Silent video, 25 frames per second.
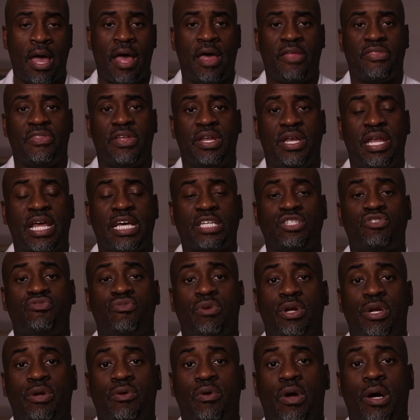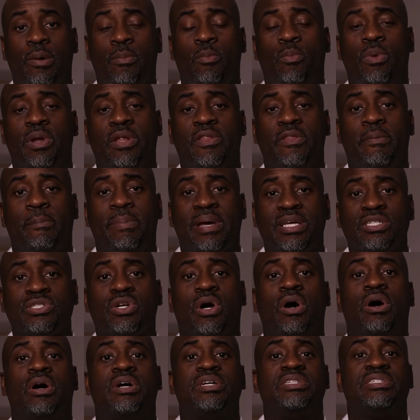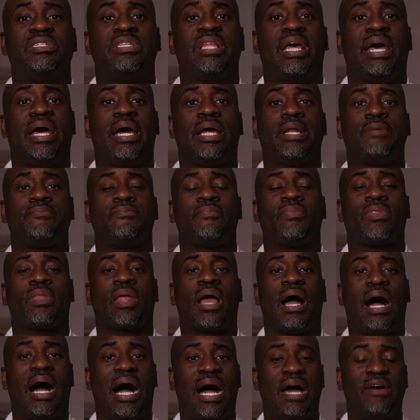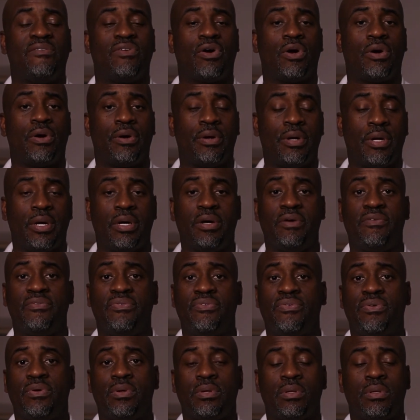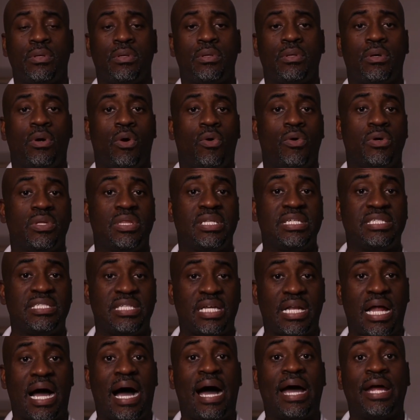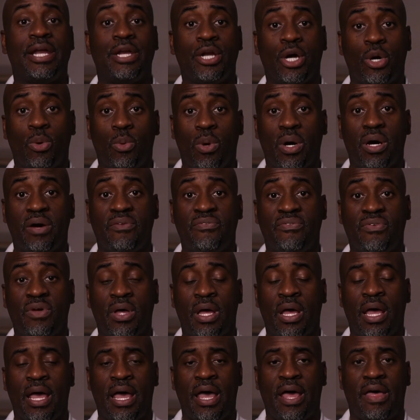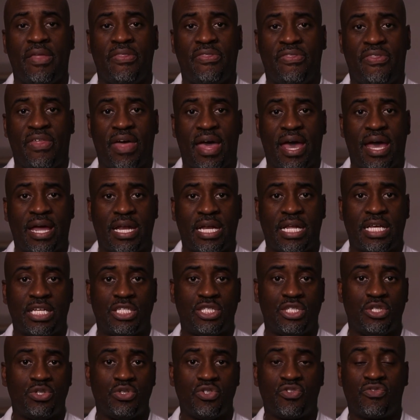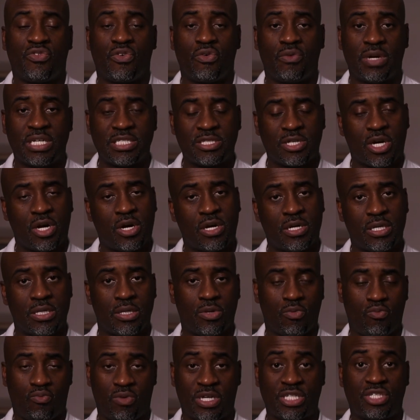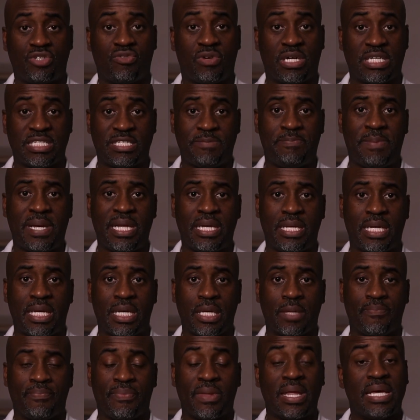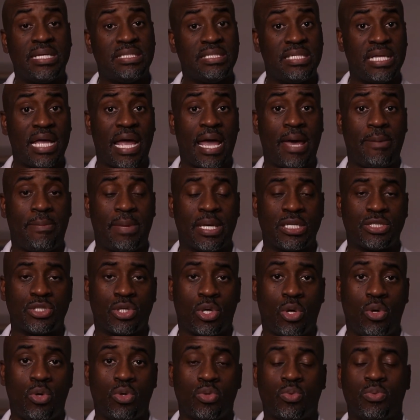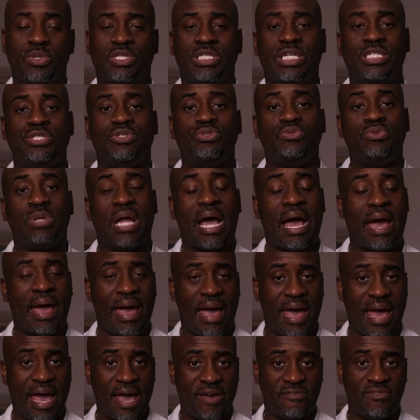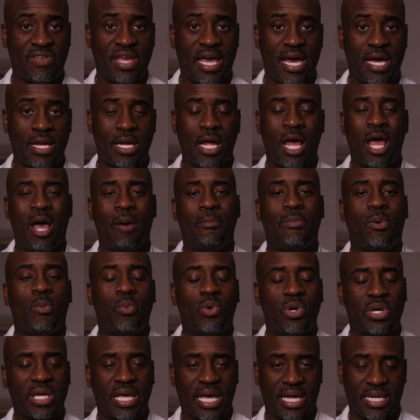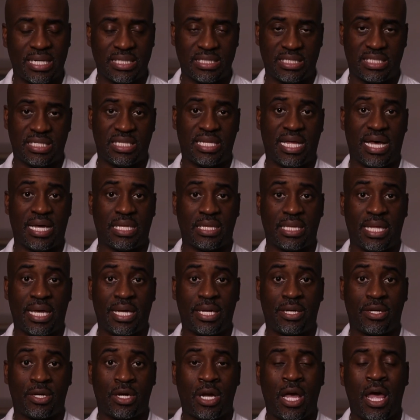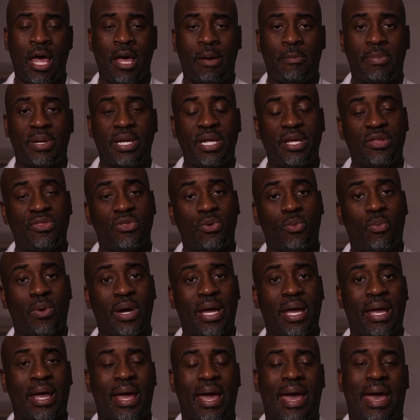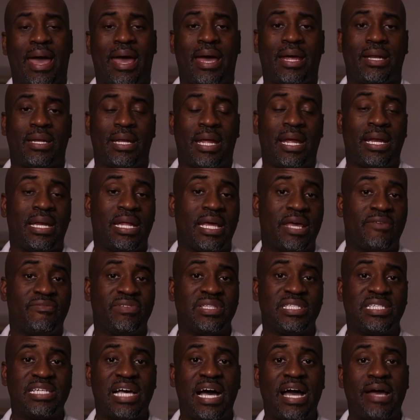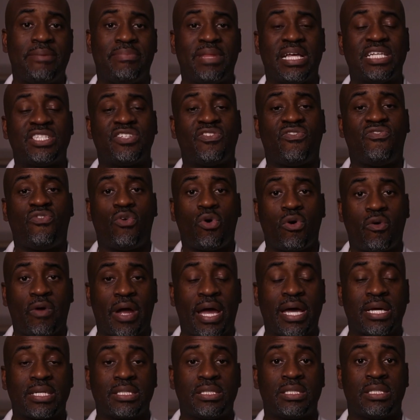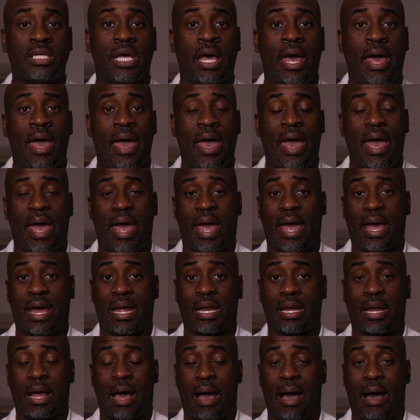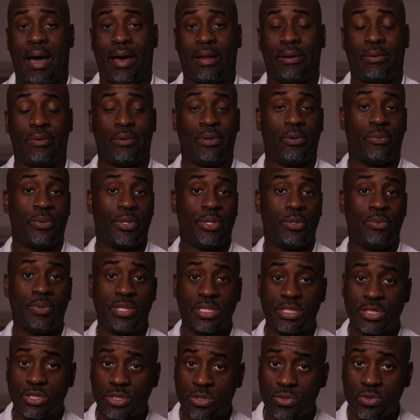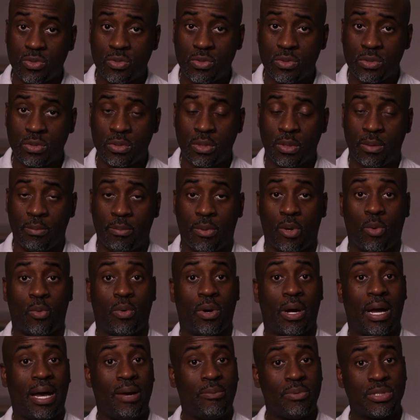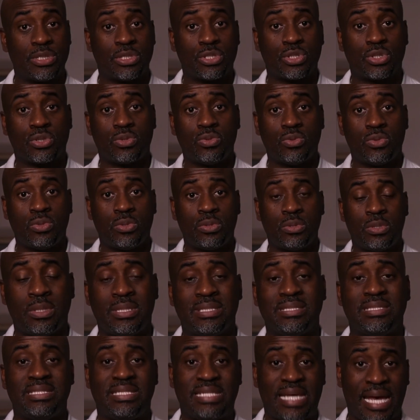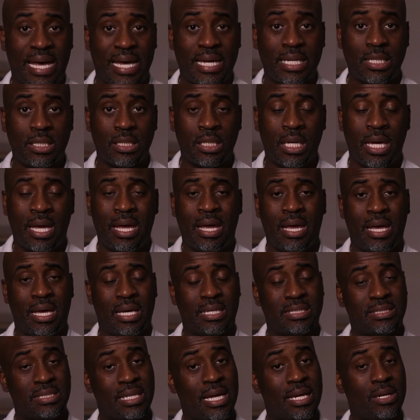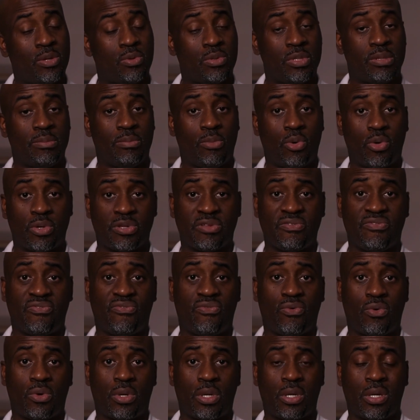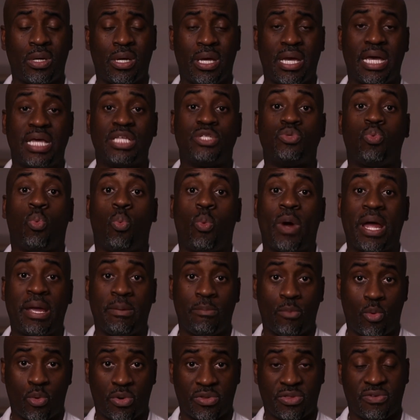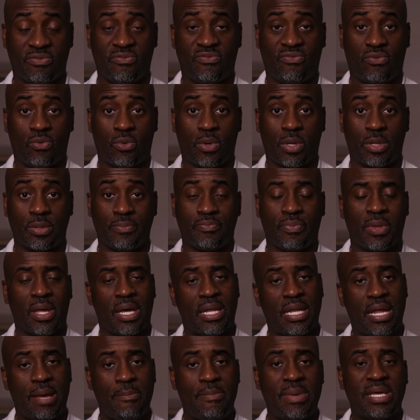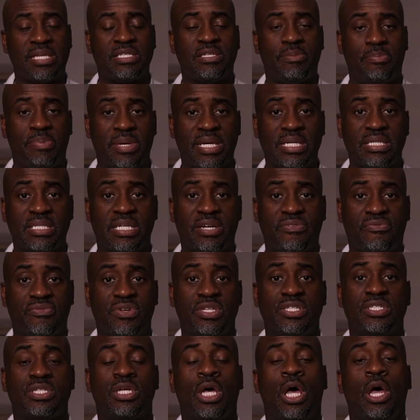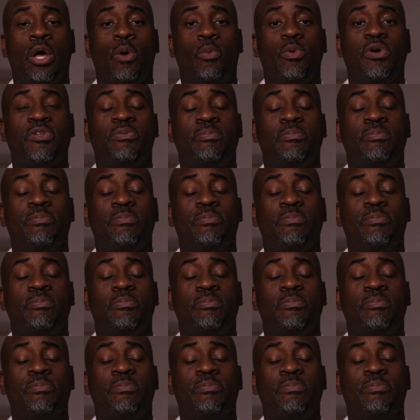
The next runner-up, one of the best cards that I've heard of, or at least that I know of, that is used for restaurant spending is the Amex Gold, which I do not have yet, but we'll get into that later. But either way, at any given time, that's 4x. And I don't know where you went to school, but where I went to school, 10 is not only more than 4, it's way more than 4. And that makes a big difference with